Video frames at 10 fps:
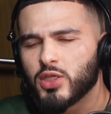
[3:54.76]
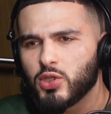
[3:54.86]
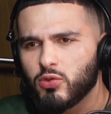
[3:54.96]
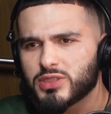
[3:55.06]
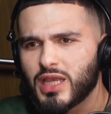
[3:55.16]
You
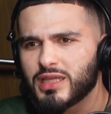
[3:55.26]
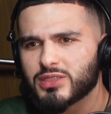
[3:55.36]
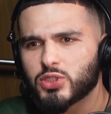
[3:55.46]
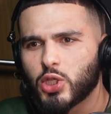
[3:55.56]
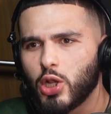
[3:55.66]
know, it's like
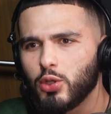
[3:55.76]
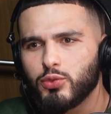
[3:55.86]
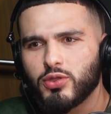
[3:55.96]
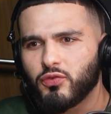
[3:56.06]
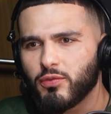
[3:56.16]

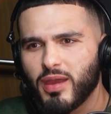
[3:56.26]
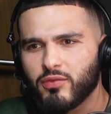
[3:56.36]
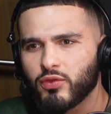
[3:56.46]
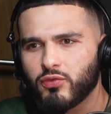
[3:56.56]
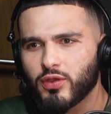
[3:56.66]
secluded from
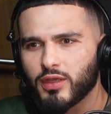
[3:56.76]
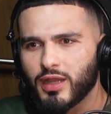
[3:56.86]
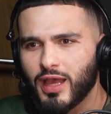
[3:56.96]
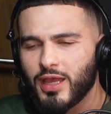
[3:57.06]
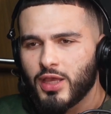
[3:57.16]
everything.
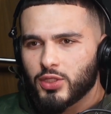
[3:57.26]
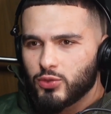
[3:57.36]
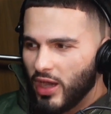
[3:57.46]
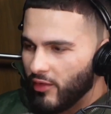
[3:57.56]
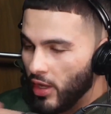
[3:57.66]
Like
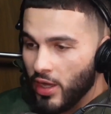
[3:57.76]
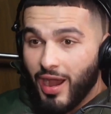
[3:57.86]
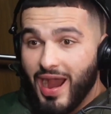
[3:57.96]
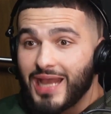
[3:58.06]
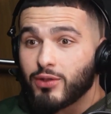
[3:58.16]
you have,
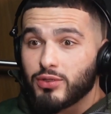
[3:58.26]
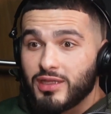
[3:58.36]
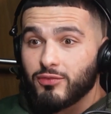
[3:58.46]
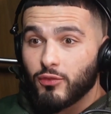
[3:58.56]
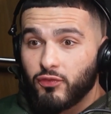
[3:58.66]
I couldn't
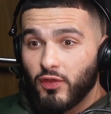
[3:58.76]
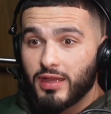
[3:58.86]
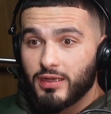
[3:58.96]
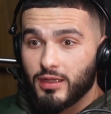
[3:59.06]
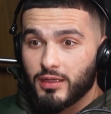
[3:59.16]
even find it.